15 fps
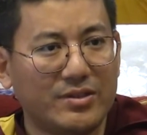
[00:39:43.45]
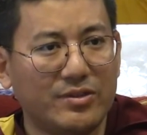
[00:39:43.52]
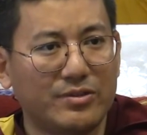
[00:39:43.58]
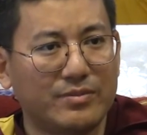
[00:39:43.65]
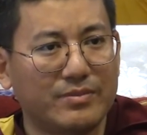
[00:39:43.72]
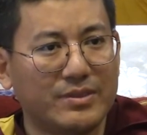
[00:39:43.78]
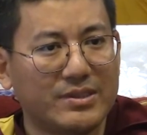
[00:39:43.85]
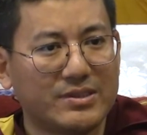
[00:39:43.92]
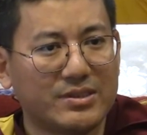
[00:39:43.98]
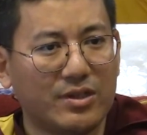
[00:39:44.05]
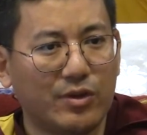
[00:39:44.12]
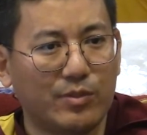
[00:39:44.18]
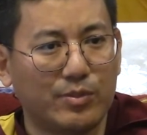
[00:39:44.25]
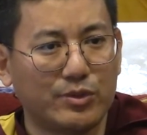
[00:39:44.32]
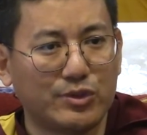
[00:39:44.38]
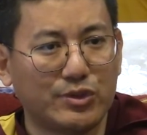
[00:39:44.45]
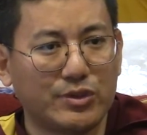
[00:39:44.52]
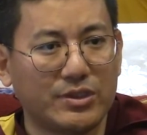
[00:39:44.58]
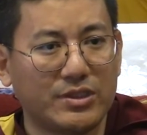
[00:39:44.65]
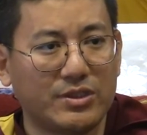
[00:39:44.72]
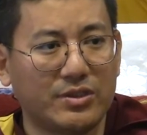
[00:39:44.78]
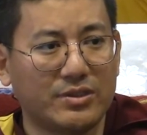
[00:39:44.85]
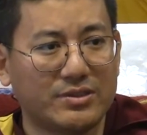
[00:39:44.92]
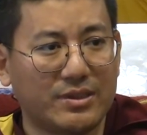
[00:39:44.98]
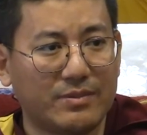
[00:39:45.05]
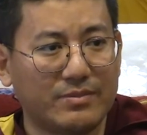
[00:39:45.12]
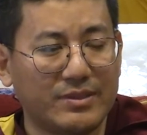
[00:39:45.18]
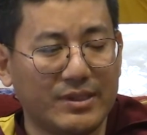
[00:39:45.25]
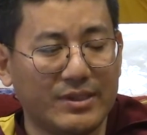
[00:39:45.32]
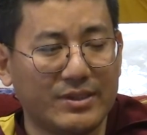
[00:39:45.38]
You missed the opportunity or
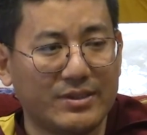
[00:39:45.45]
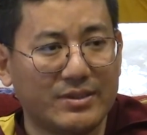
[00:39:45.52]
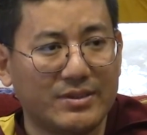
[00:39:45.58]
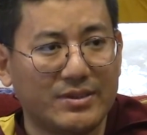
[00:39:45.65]
something.